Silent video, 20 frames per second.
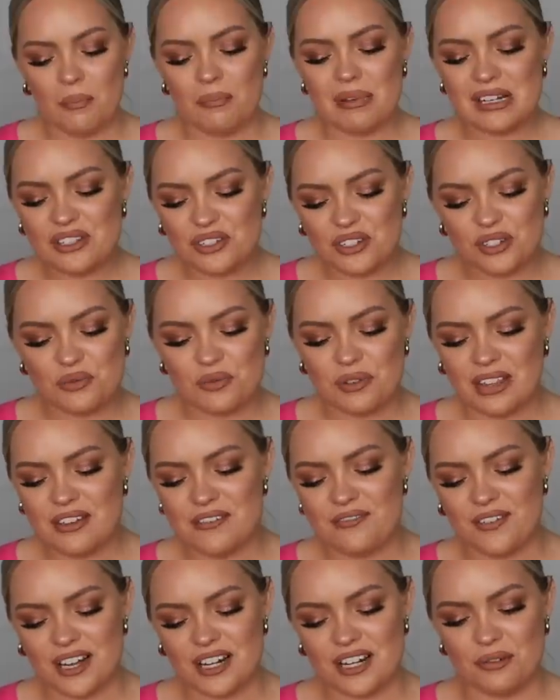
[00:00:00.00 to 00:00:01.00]
But it's just really
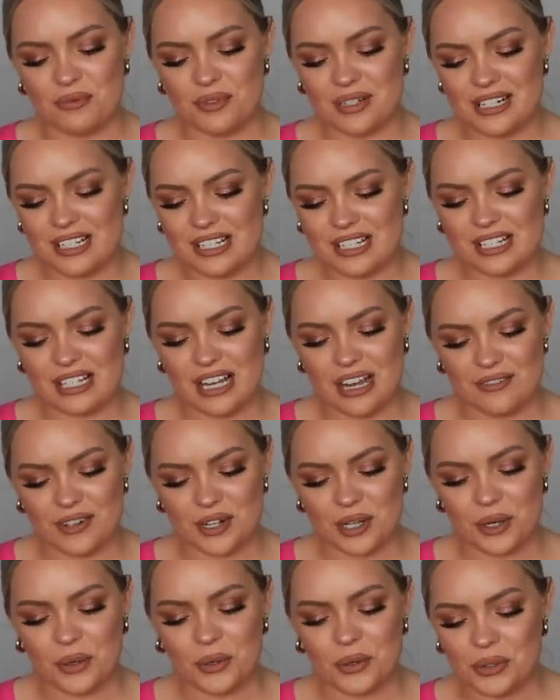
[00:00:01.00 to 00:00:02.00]
fun to
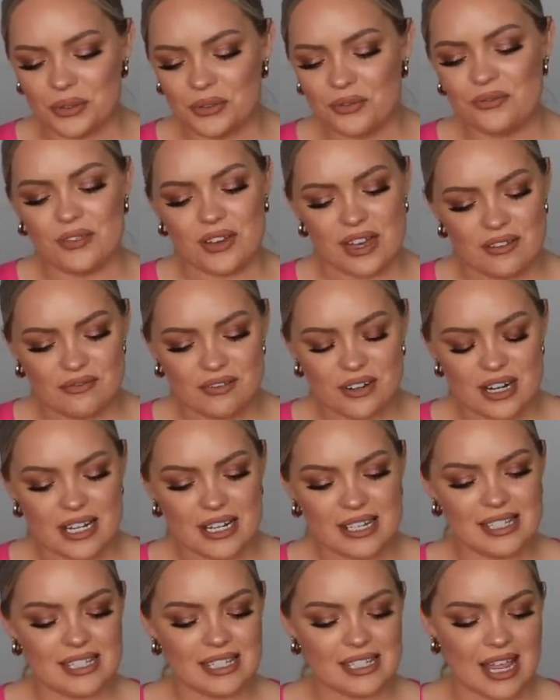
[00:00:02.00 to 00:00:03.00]
rediscover old
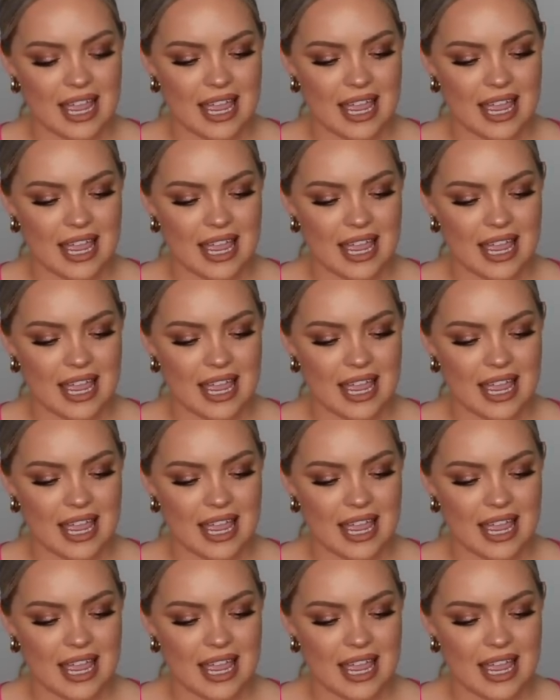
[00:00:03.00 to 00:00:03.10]
favorites.